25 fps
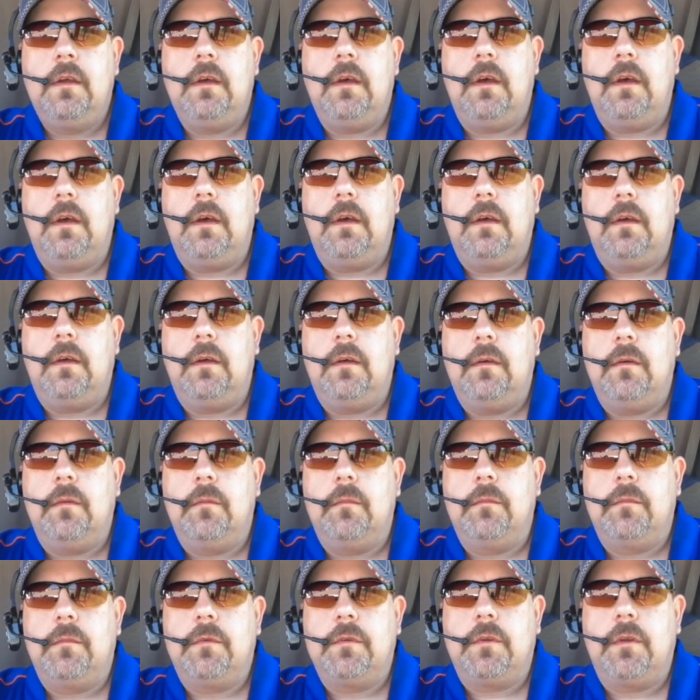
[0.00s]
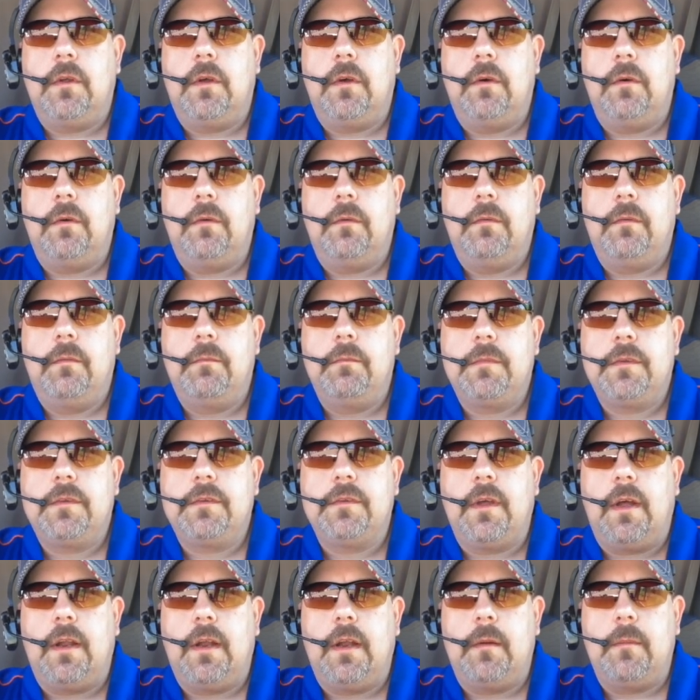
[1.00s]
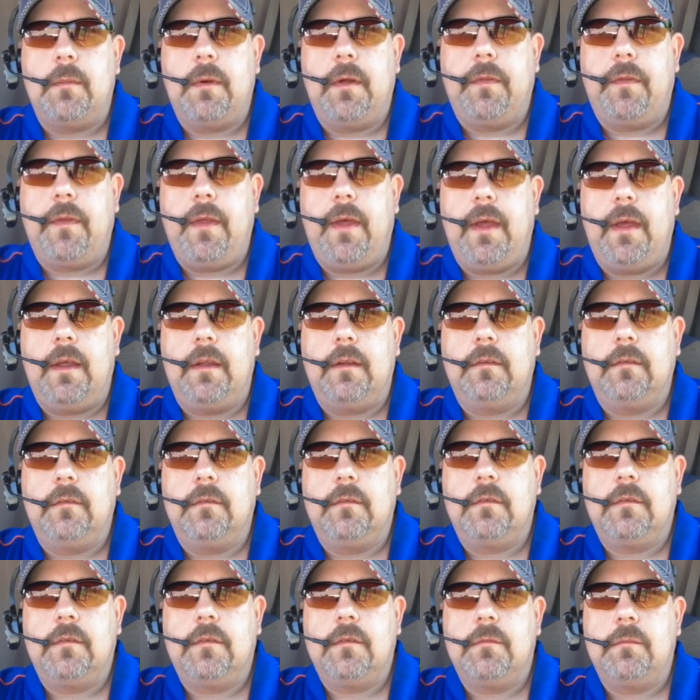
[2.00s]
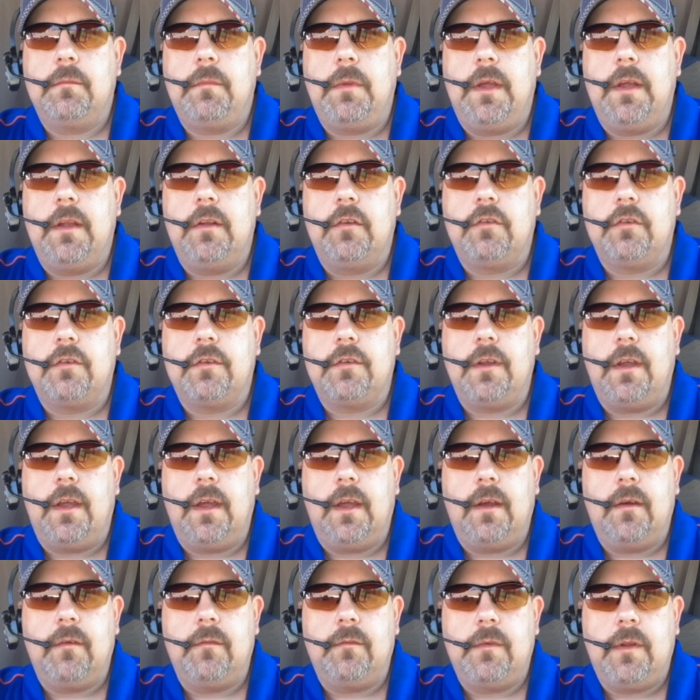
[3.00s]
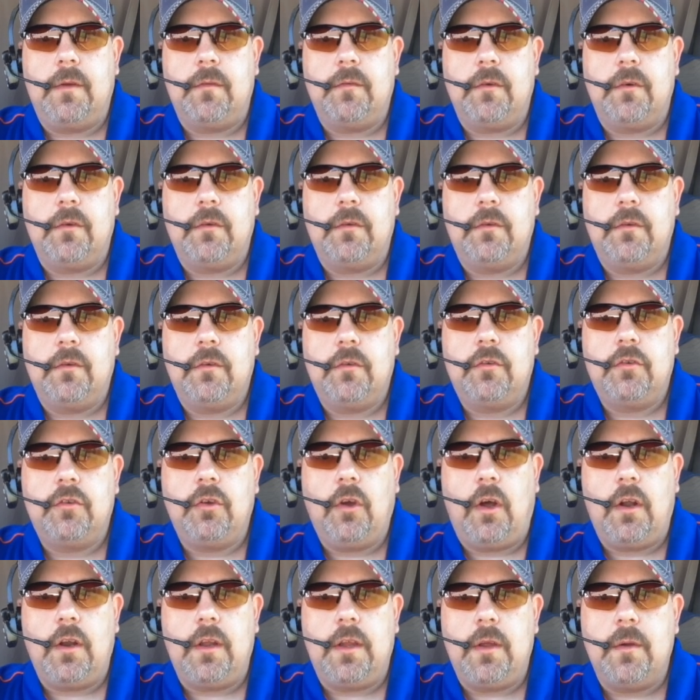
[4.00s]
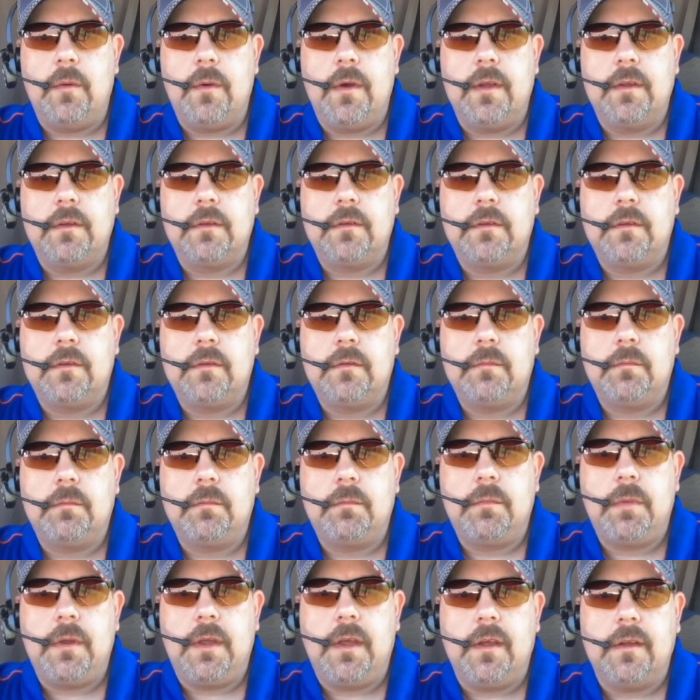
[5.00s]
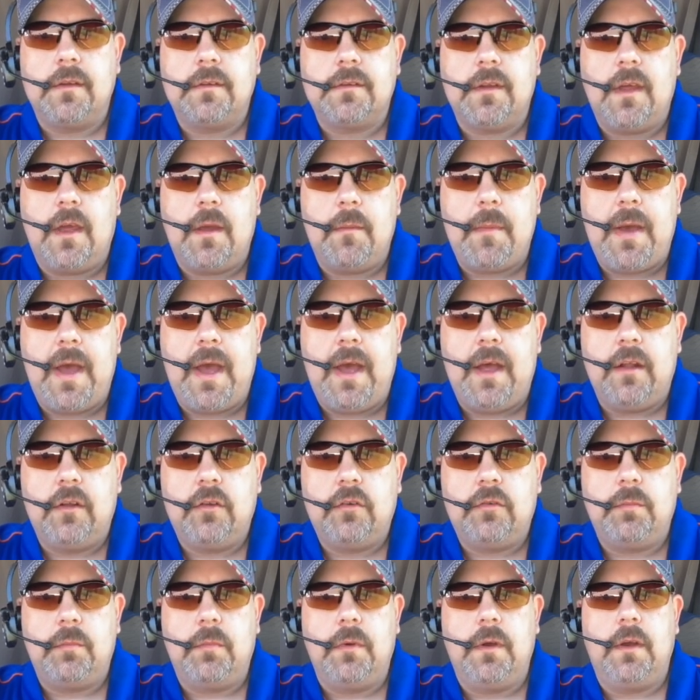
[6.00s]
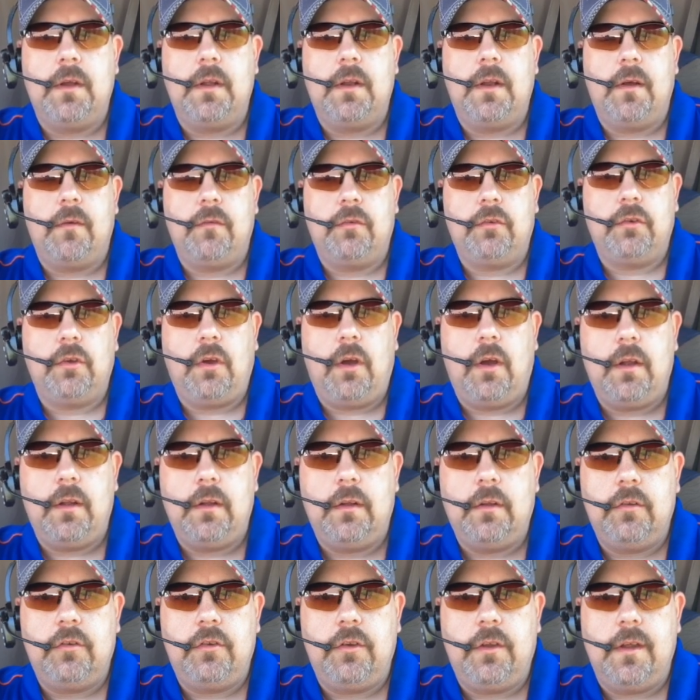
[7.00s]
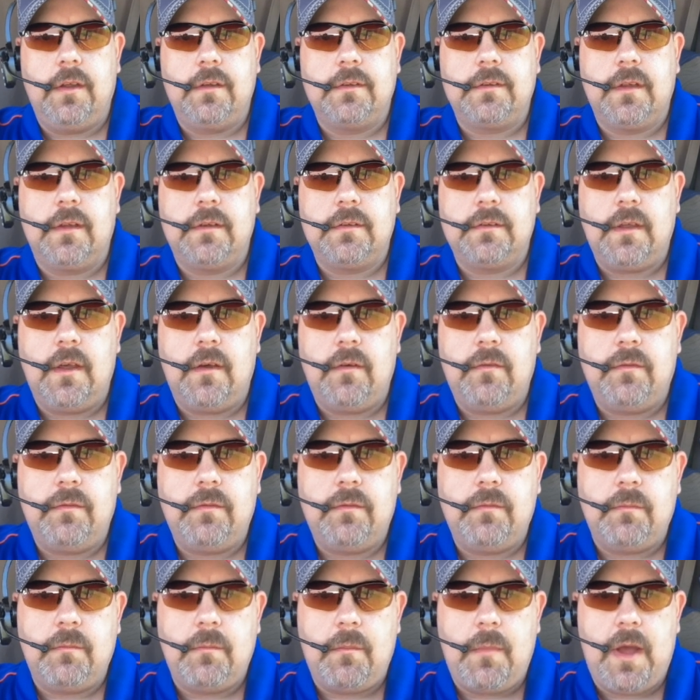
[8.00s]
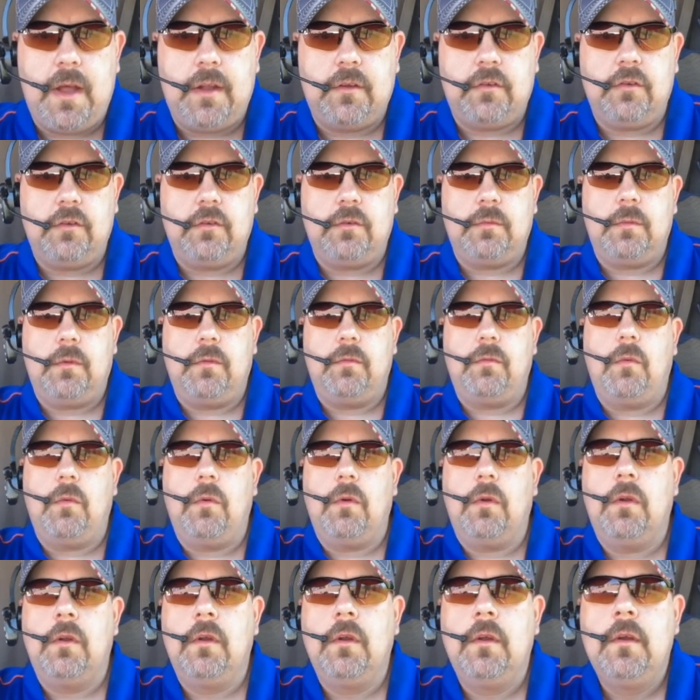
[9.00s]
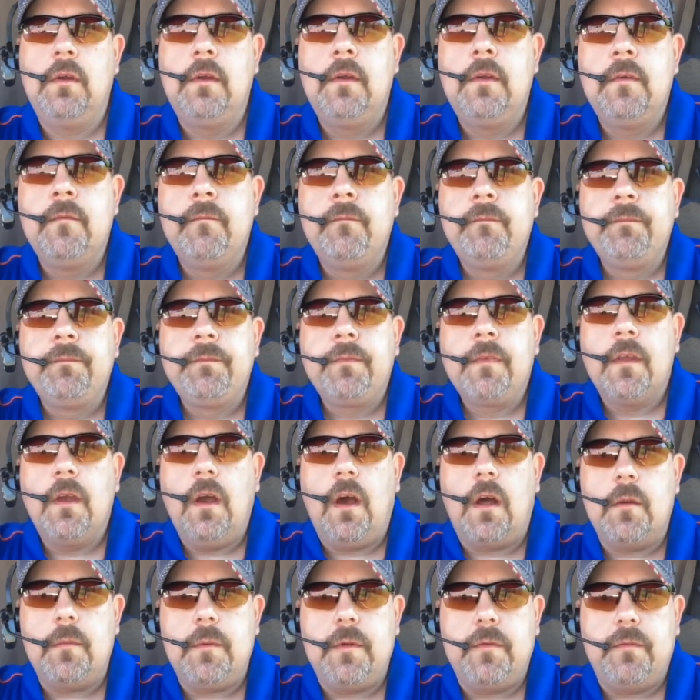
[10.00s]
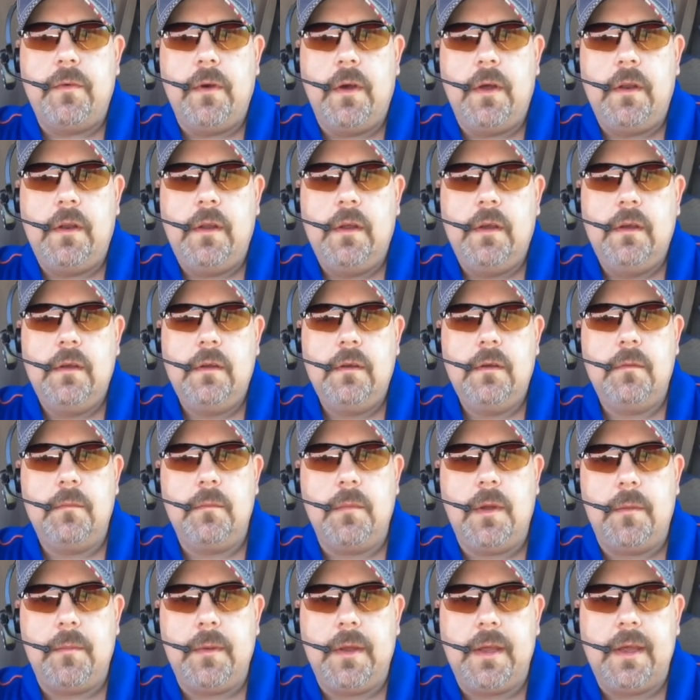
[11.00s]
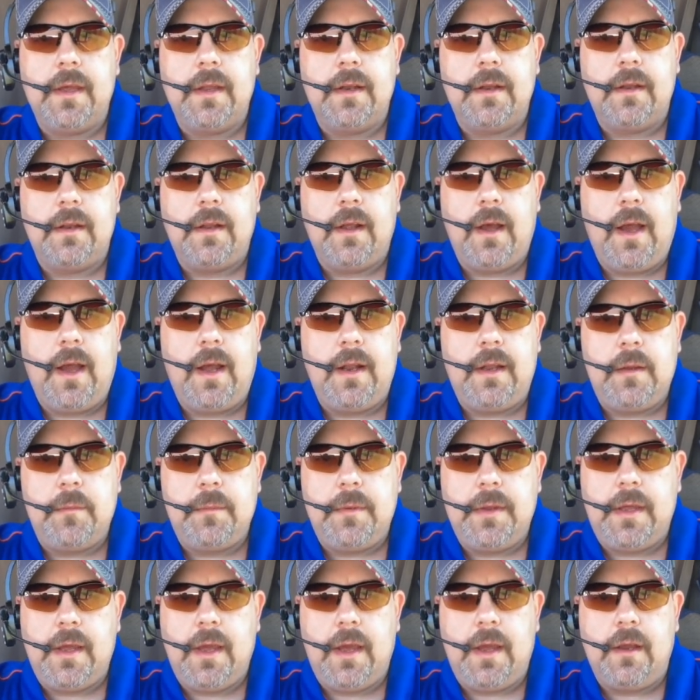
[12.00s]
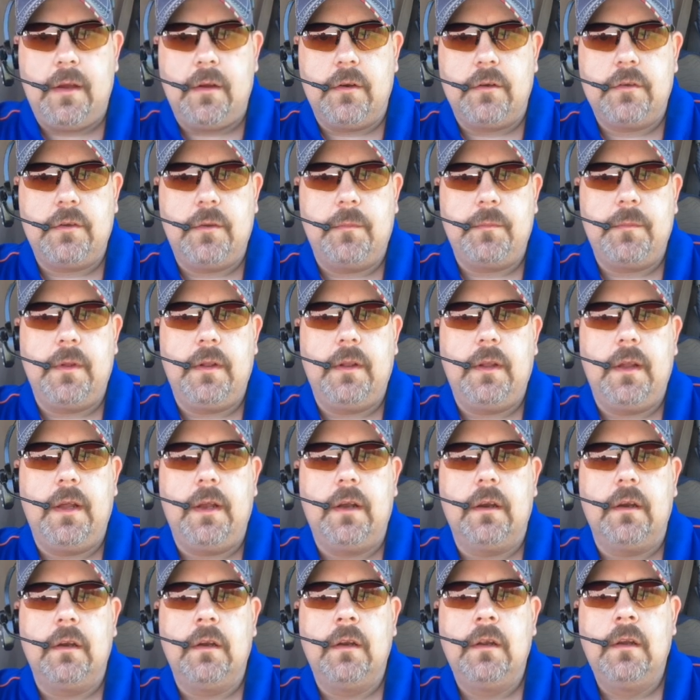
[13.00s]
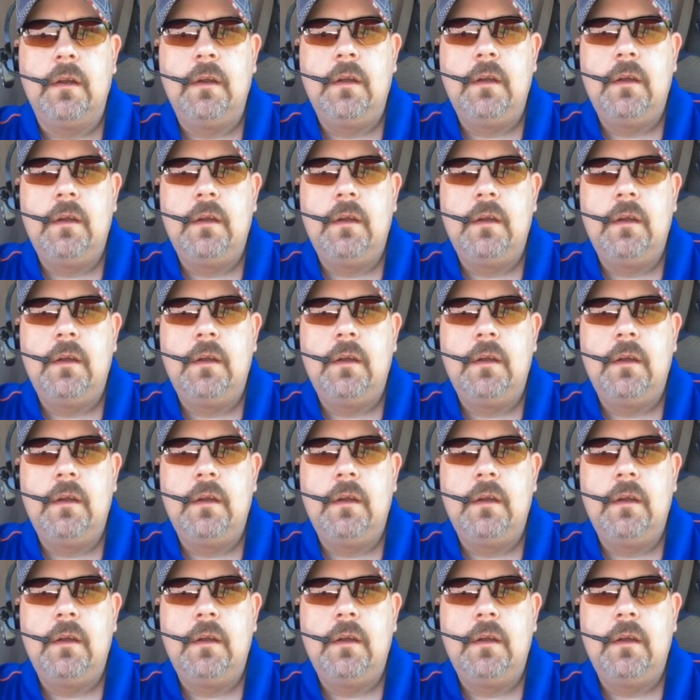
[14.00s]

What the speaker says: So excited about that. Be interesting. I've never shot a USPSA match, but I've shot GSSF matches before. Ought to be fun. Maybe get into IDPA or something later.